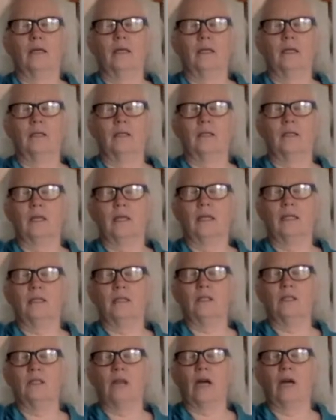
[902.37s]
so let's
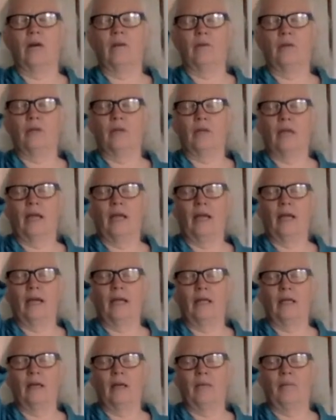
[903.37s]
start with the
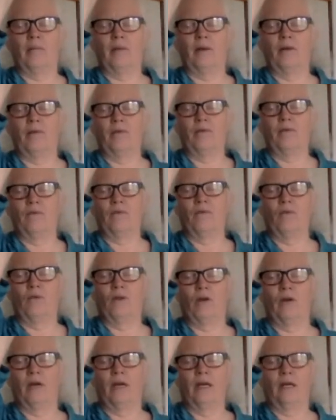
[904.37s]
hand above the
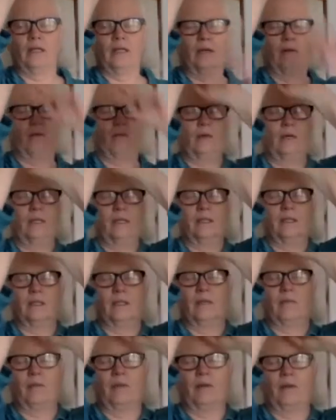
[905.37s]
forehead, the wrist
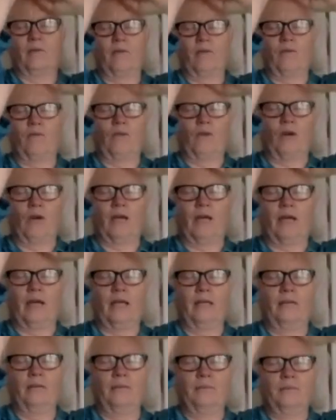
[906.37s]
above the
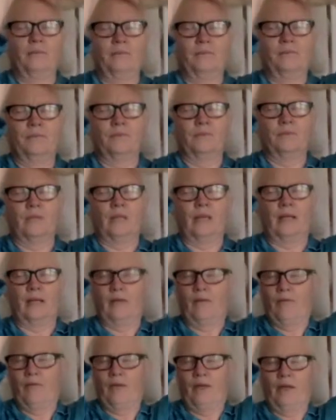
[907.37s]
forehead, and
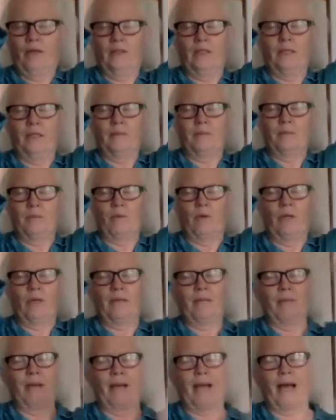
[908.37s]
the fingertips
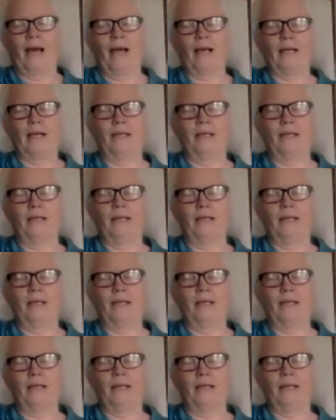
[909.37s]
pointing back.